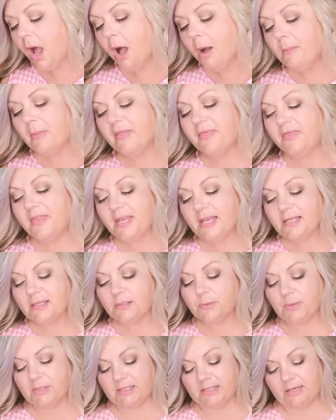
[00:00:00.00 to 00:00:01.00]

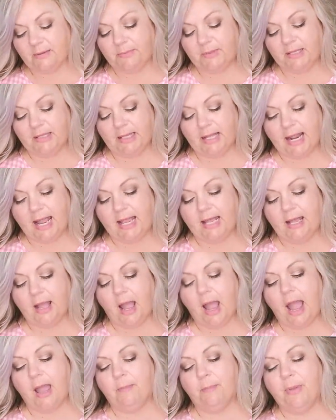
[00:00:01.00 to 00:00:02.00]
This was something that
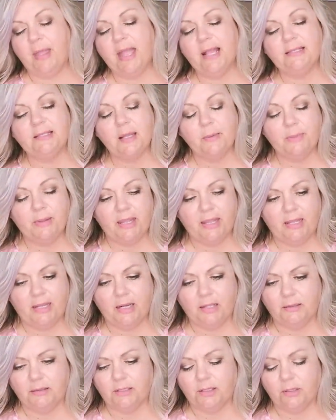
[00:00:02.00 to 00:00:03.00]
I picked up in
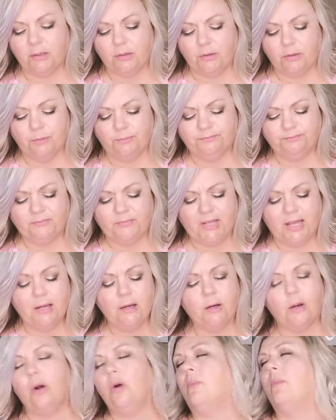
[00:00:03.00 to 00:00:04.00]
a little, I
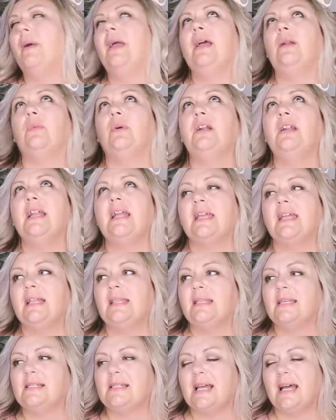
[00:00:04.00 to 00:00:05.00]
don't know, man, where did I
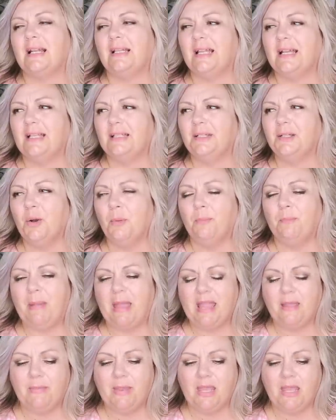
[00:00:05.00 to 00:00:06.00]
get this at? Like a little
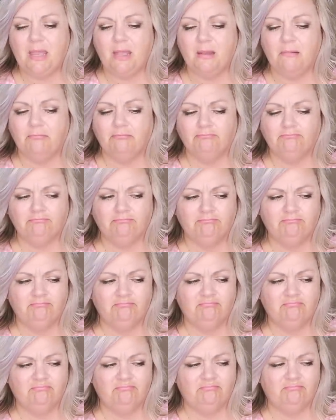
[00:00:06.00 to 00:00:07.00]
baby
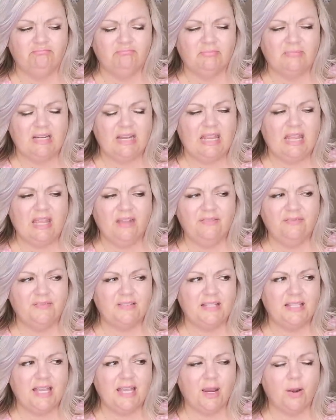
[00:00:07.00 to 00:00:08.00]
gift
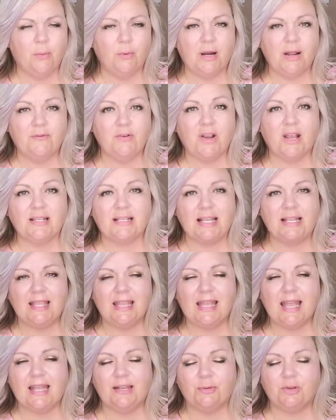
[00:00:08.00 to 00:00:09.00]
thing or whatever, because I
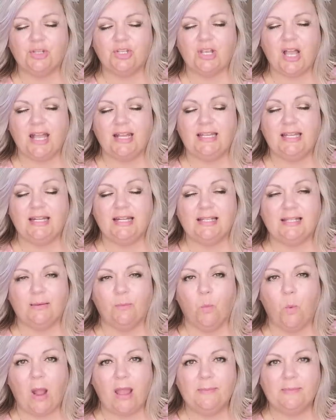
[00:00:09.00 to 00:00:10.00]
think I needed
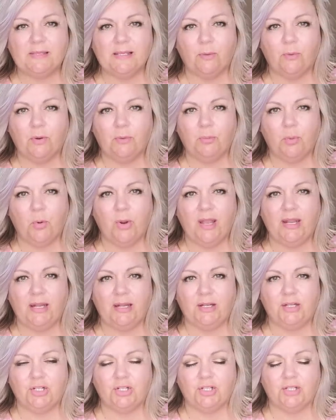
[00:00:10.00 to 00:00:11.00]
some wipes at one point,
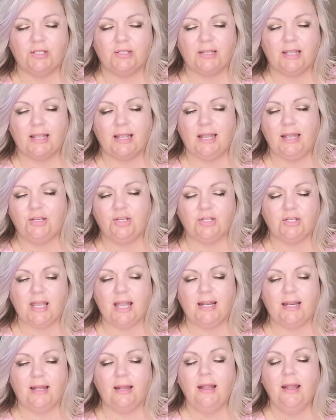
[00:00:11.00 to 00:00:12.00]
and it just
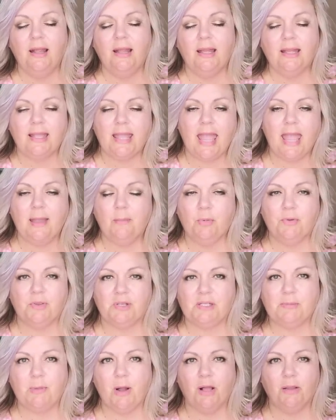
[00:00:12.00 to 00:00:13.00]
kind of came with a
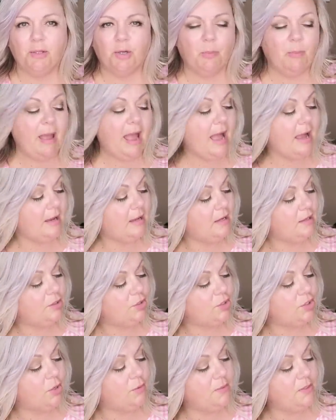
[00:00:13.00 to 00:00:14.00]
small little
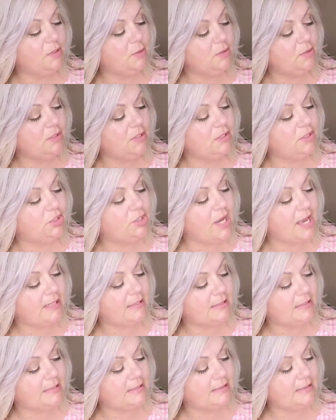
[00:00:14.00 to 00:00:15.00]
package. So this was the
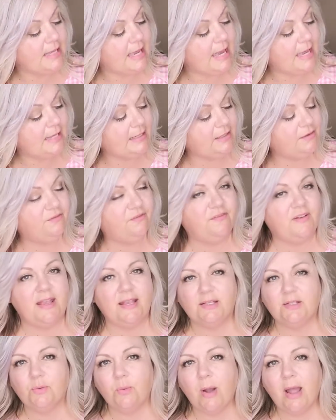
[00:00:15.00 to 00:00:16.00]
Johnson's hand and
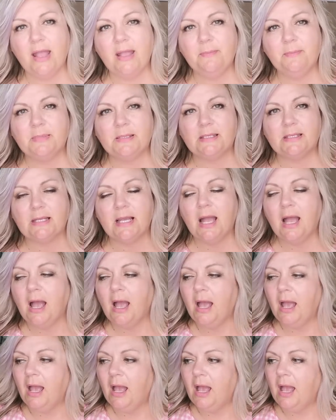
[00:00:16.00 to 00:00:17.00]
face wipes.
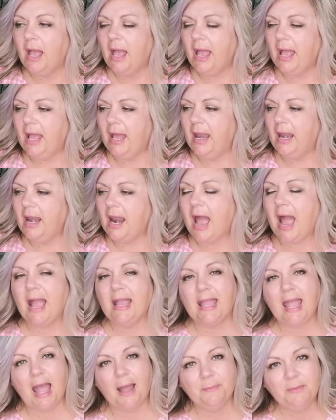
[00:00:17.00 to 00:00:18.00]
And I
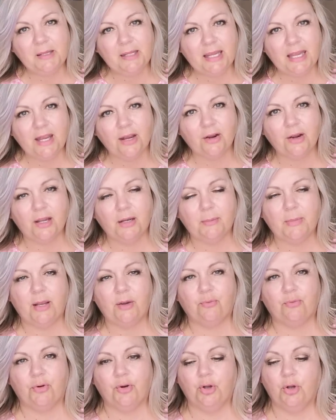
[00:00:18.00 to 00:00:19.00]
kept it here in my
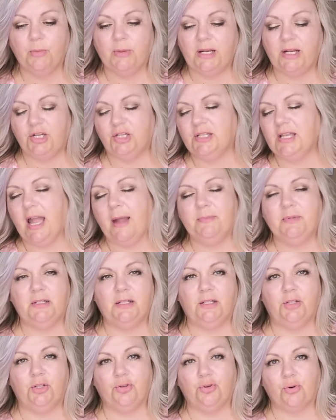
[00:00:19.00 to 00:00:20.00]
room, and I just kept it
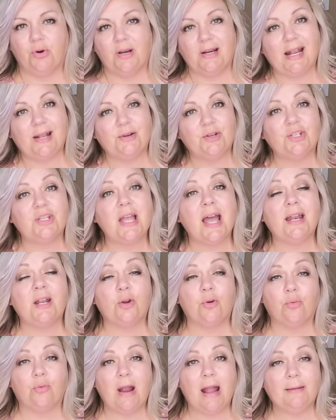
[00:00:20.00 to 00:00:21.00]
in the drawer, and I just kind
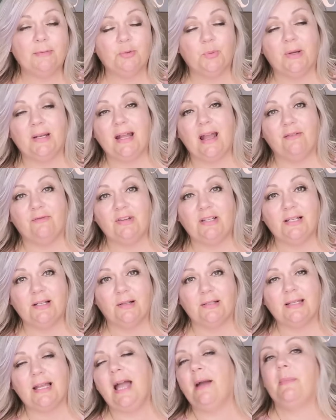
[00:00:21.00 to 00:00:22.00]
of grabbed one every
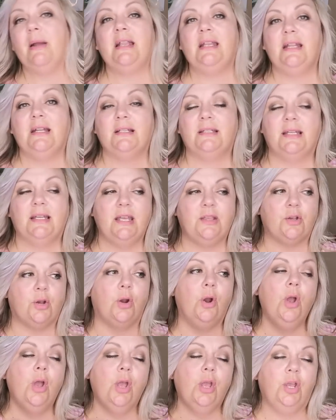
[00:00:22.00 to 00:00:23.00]
single time I needed to
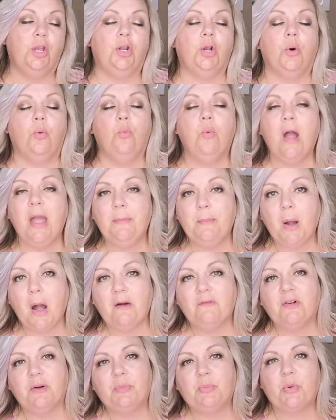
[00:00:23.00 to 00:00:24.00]
either, you know, wipe
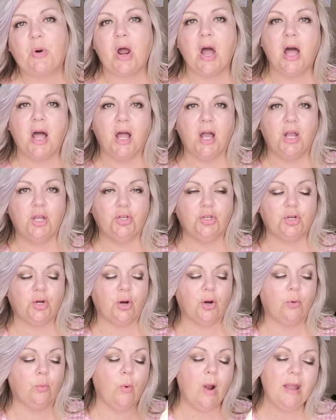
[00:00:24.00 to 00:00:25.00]
off a brush
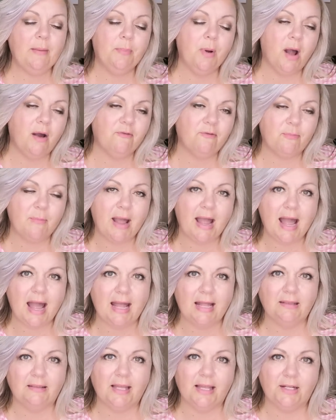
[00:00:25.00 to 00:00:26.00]
or wipe off my
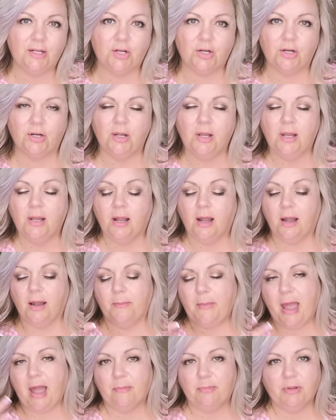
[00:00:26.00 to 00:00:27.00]
eyeliner
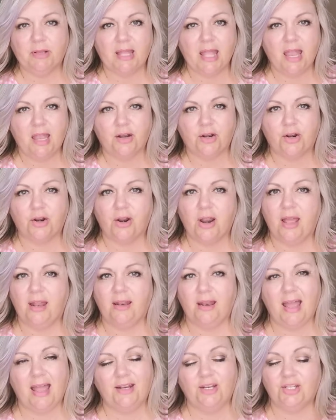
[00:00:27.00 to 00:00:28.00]
applicator.
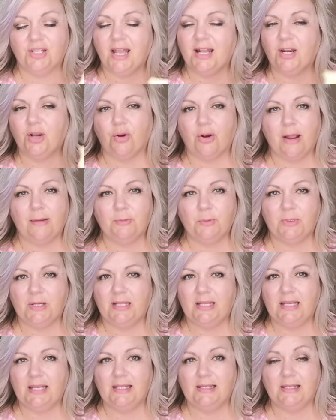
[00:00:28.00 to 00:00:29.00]
And I just kind of grabbed one
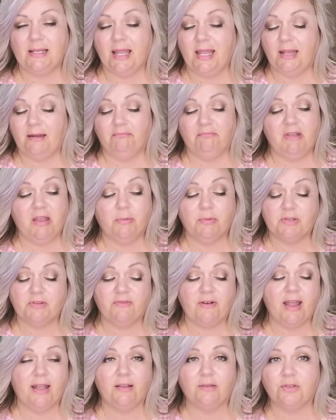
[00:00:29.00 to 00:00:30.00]
of these, and it was
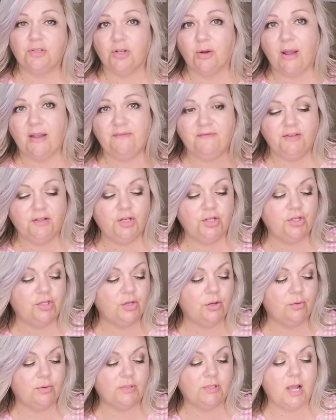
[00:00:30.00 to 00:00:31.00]
fine. So I finished
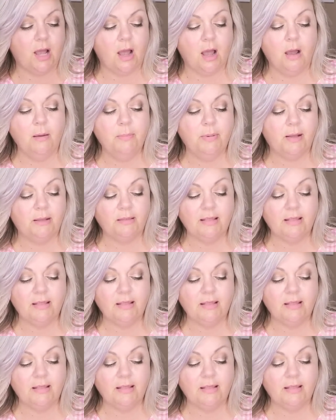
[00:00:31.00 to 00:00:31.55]
those up.